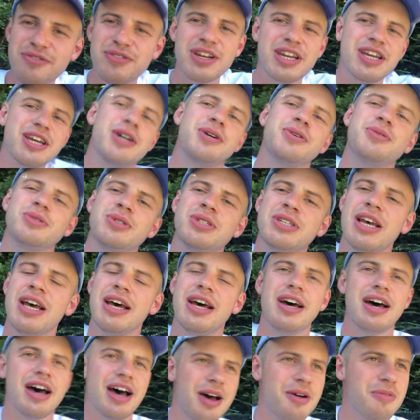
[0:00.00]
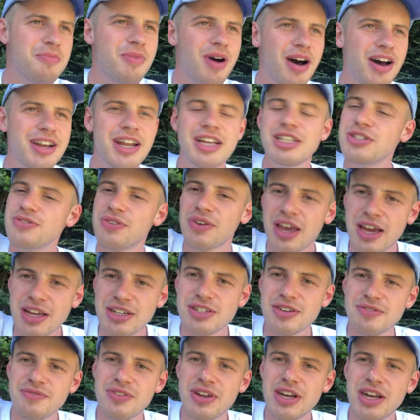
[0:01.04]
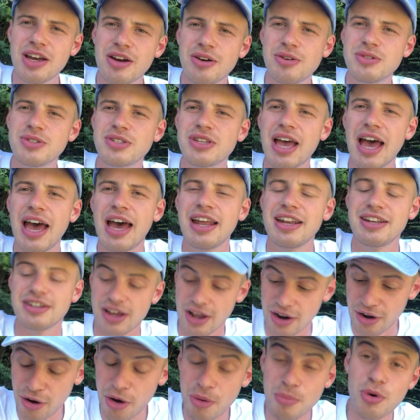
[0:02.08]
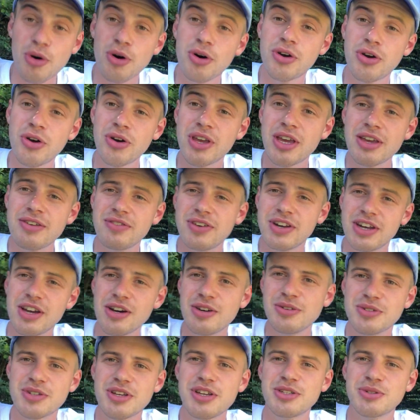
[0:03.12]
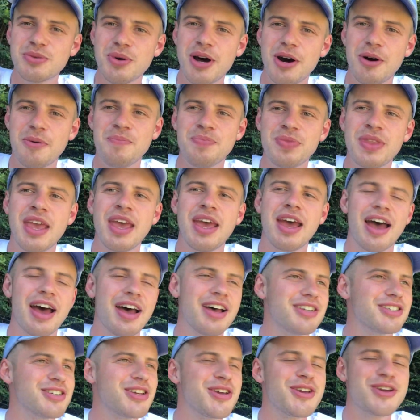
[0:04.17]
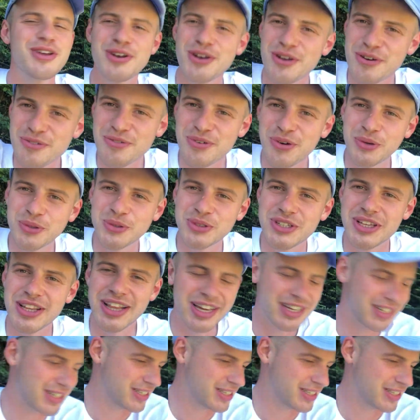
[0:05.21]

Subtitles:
videos, identification videos, and a lot more cooking videos as well. So you can look forward to that.